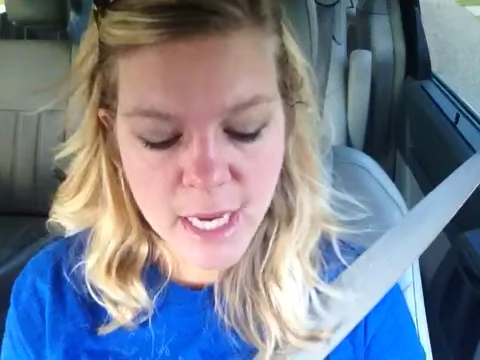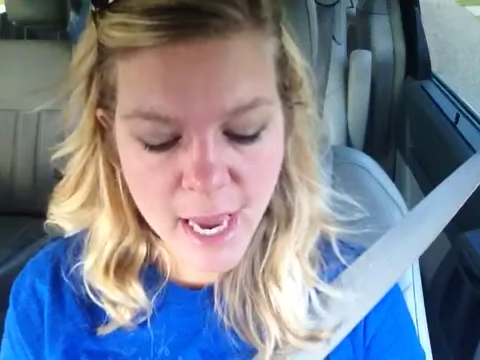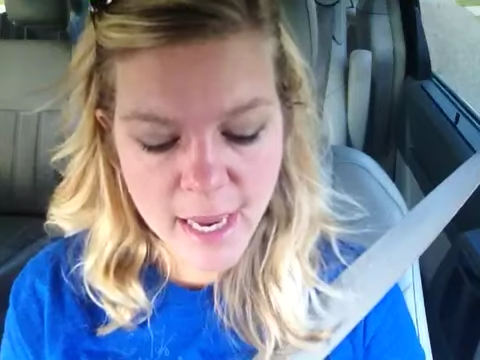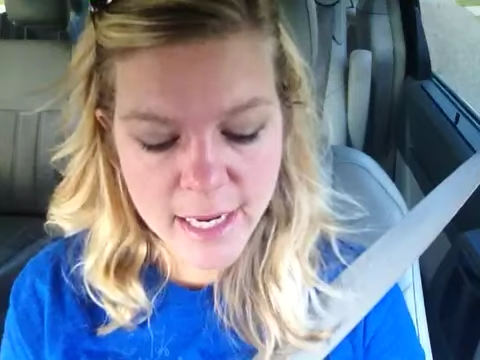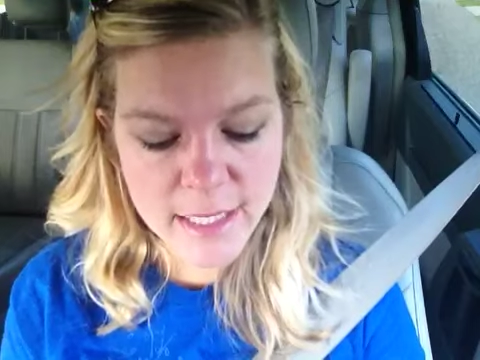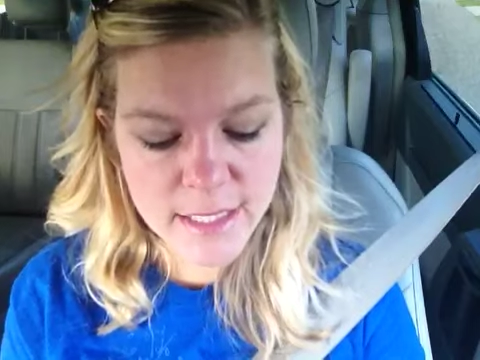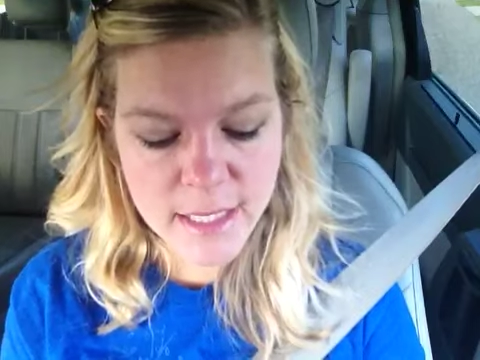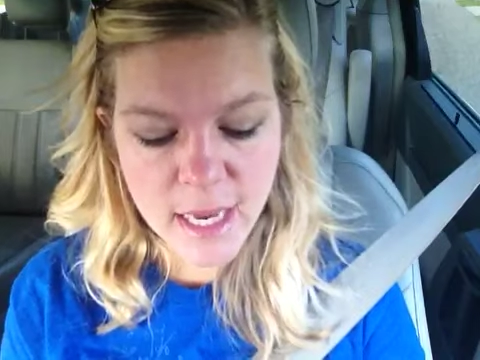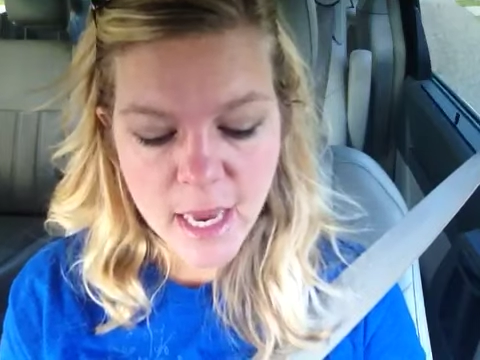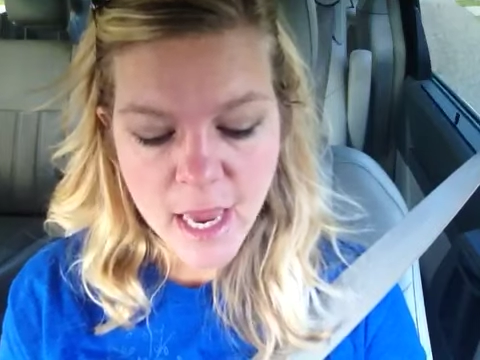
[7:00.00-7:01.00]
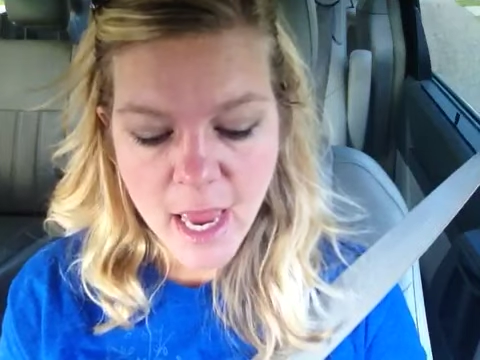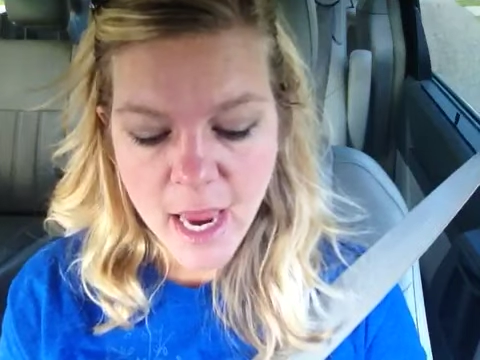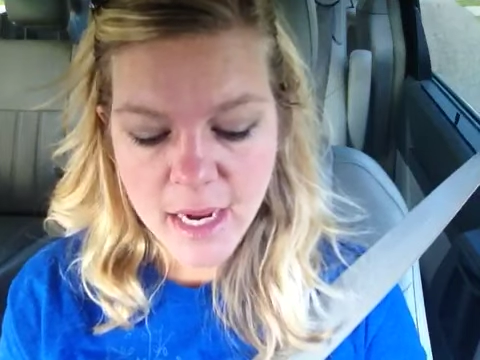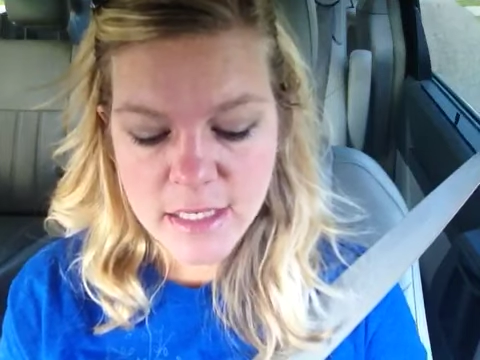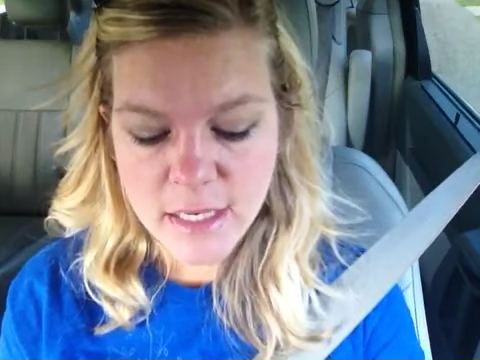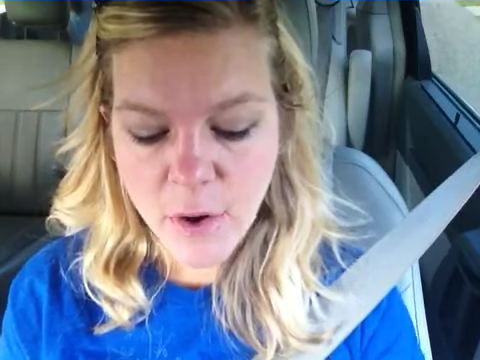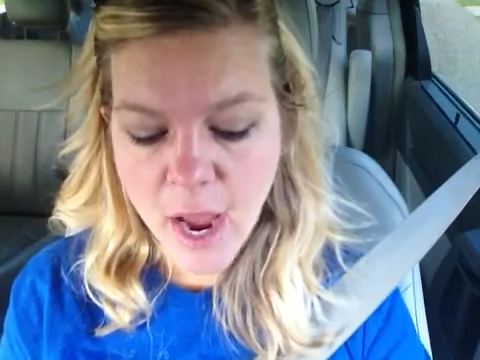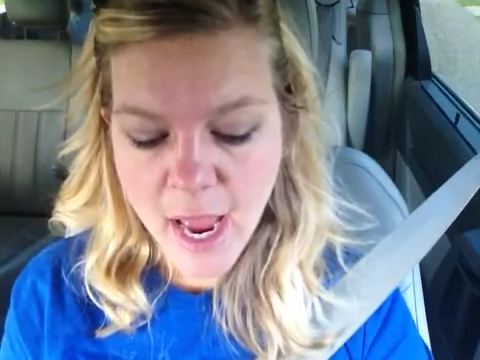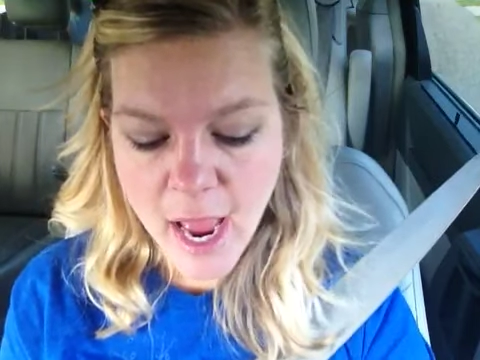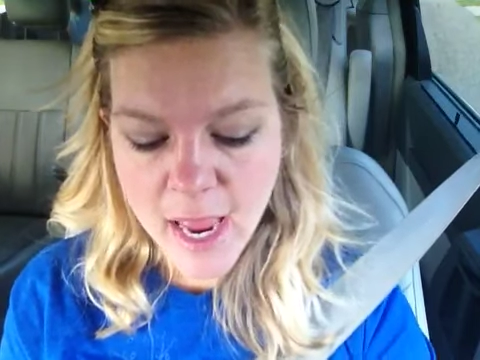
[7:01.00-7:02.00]
diets and so
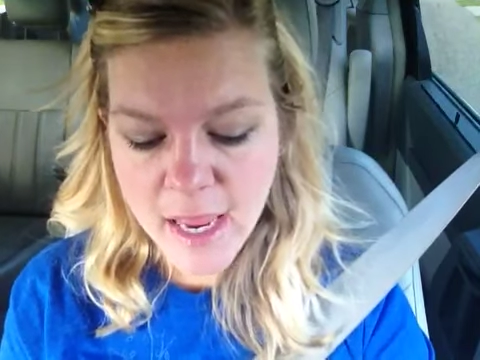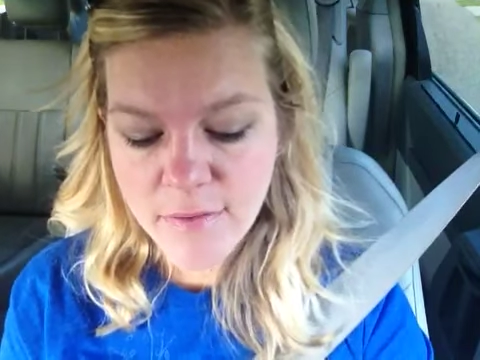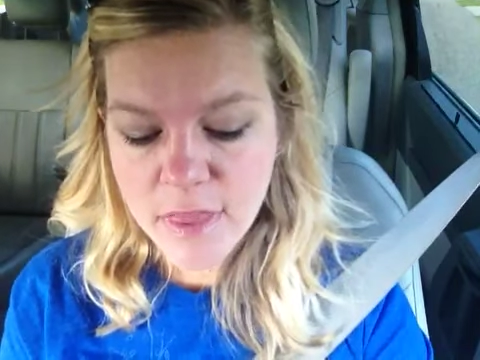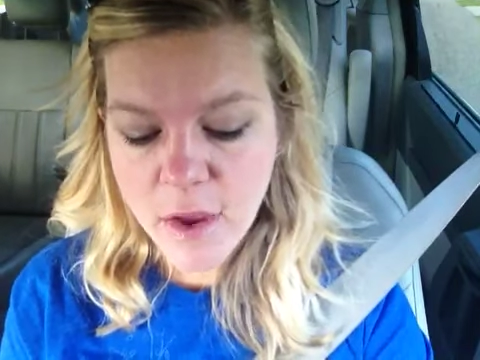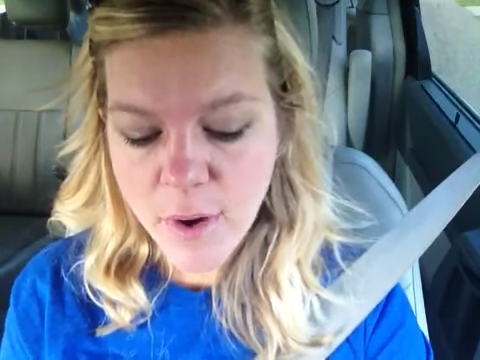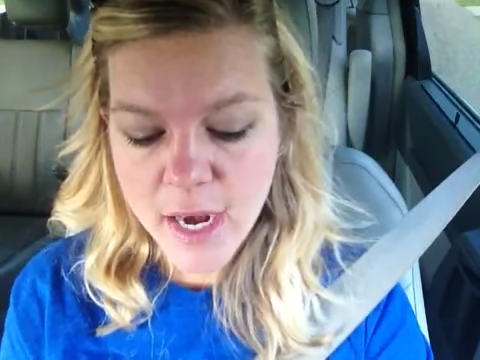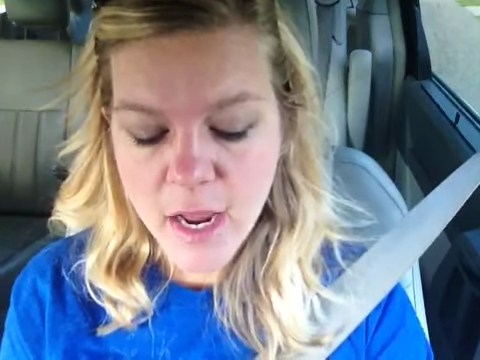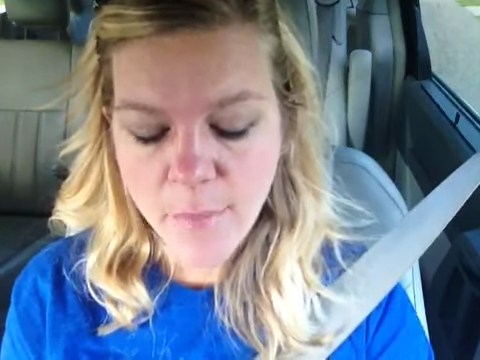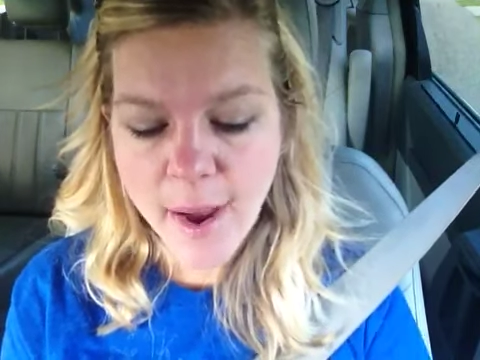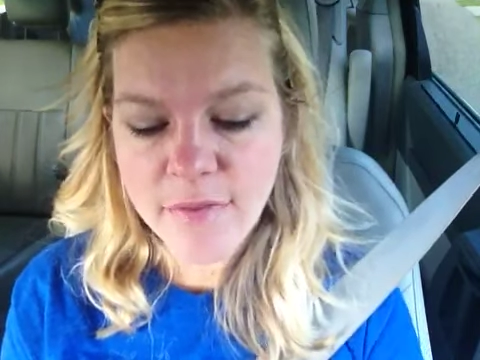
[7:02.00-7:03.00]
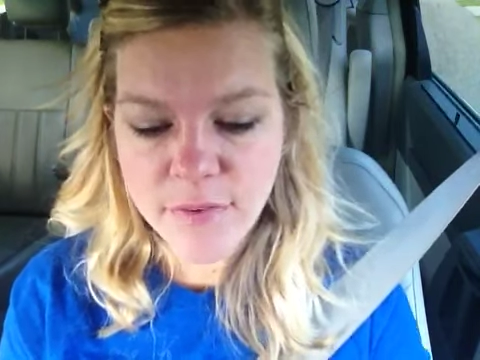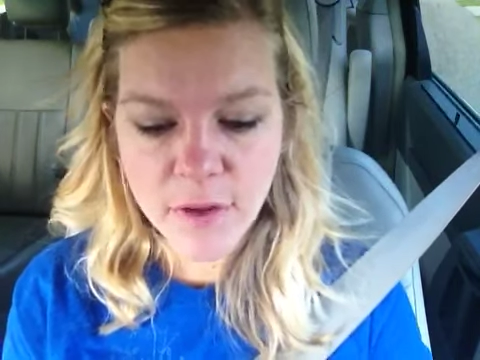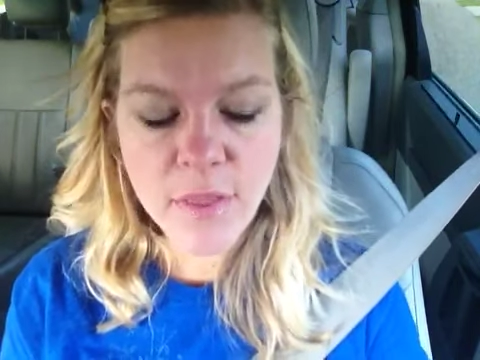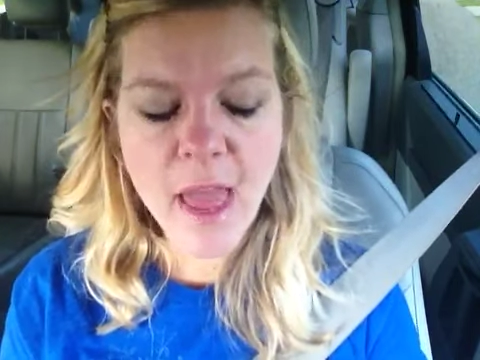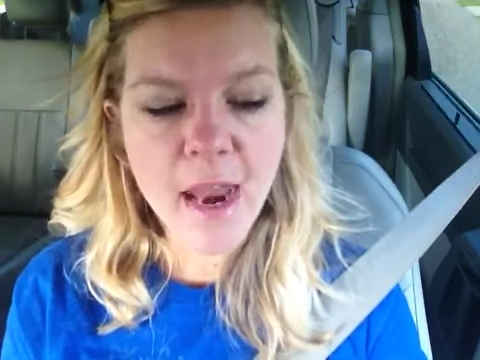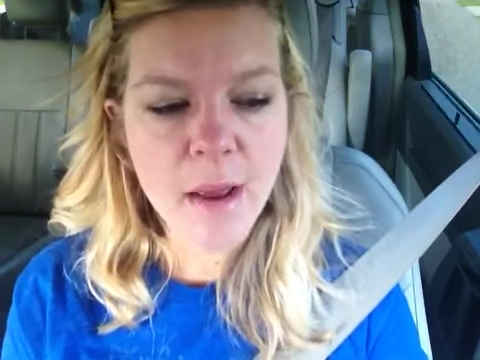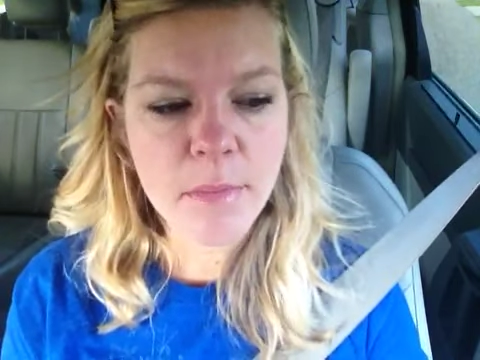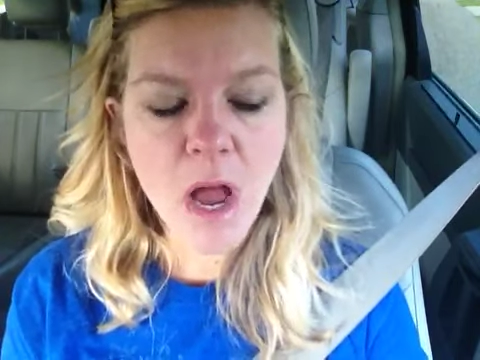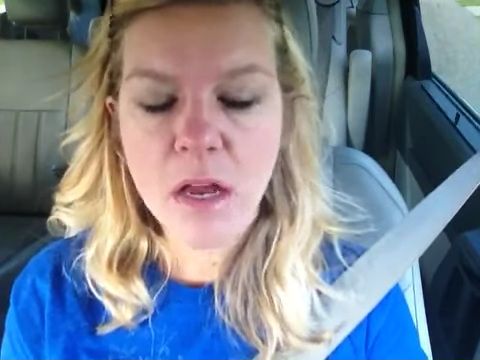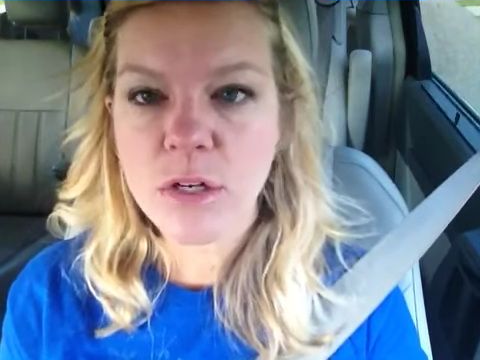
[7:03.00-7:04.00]
I even though I know I feel that,
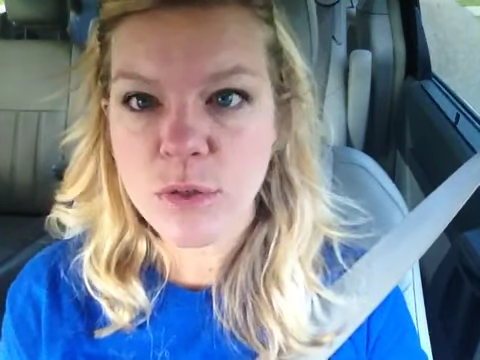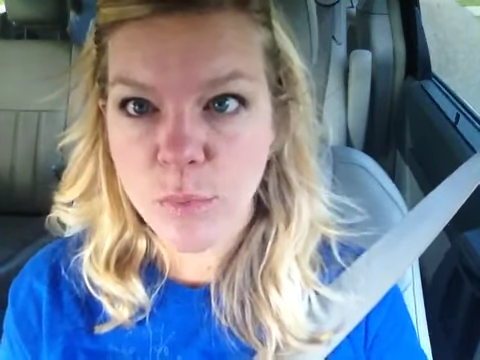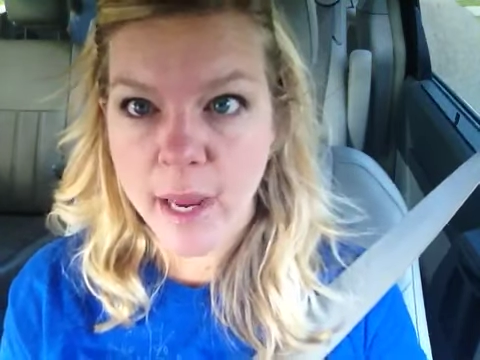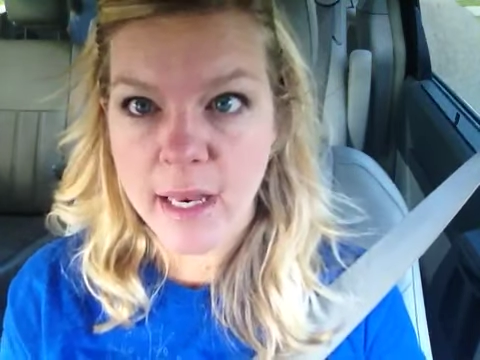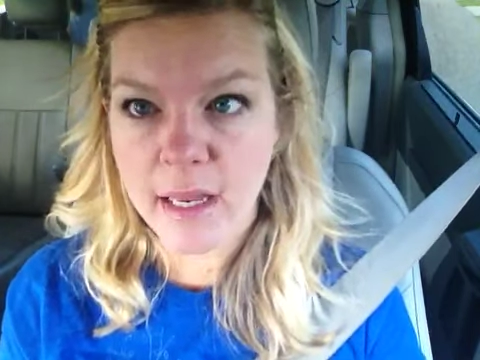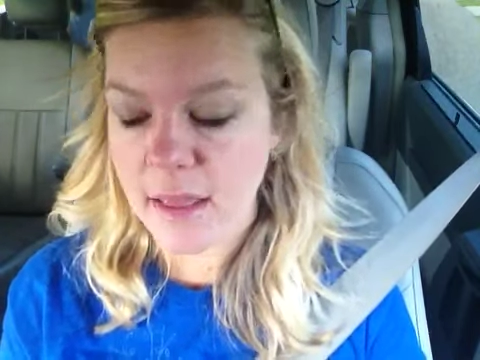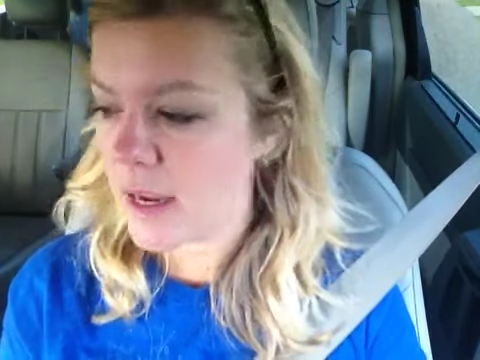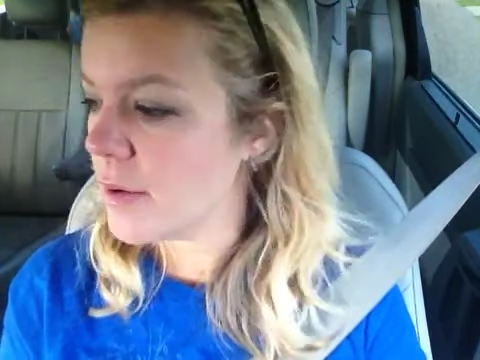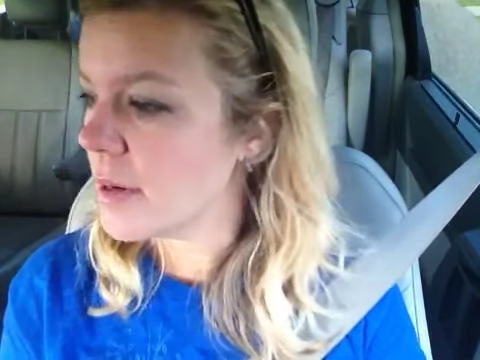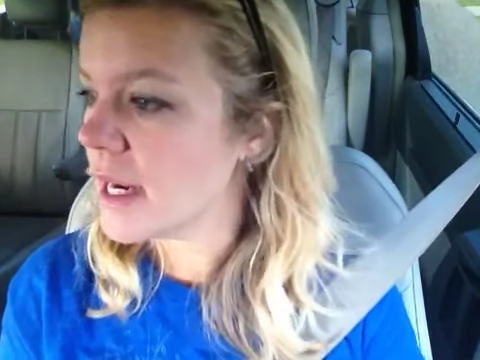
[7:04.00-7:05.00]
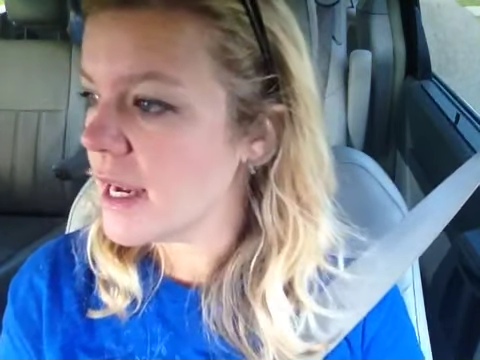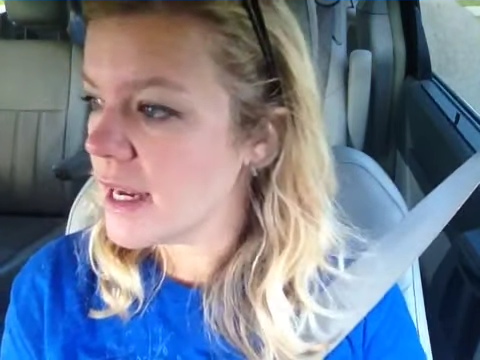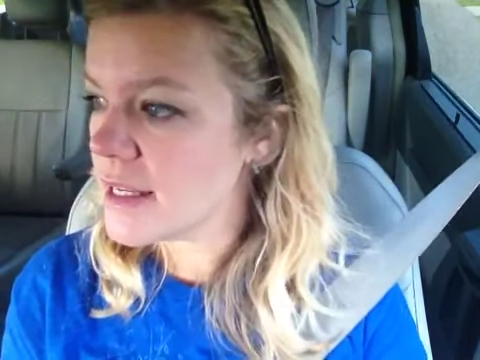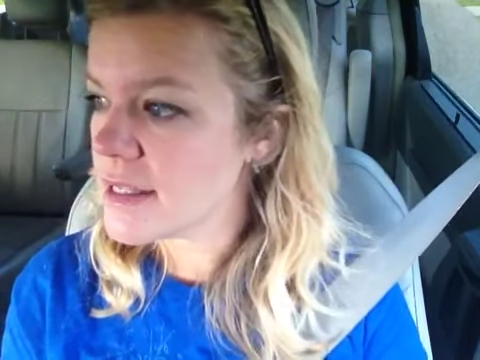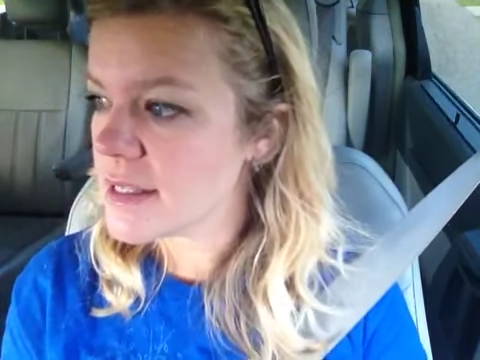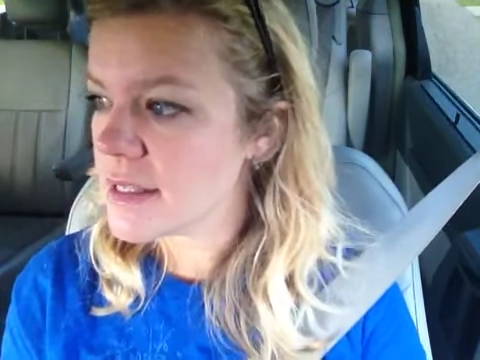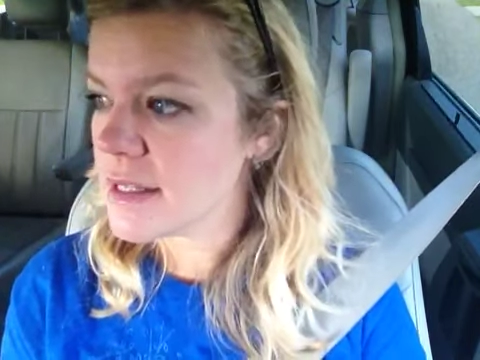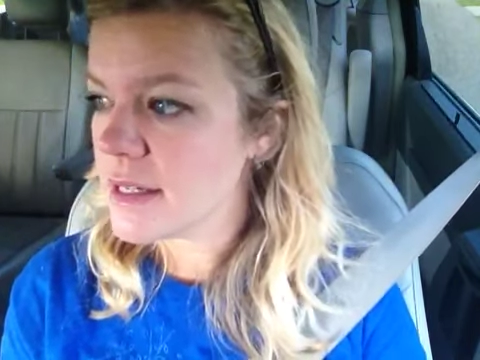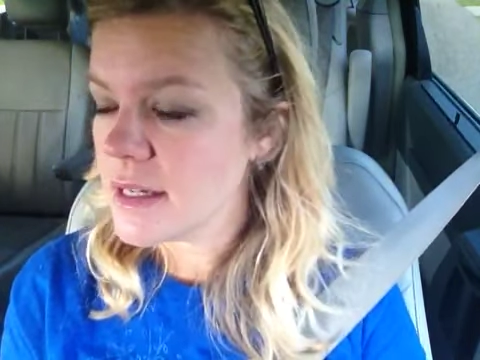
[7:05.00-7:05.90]
I'm not dwelling there because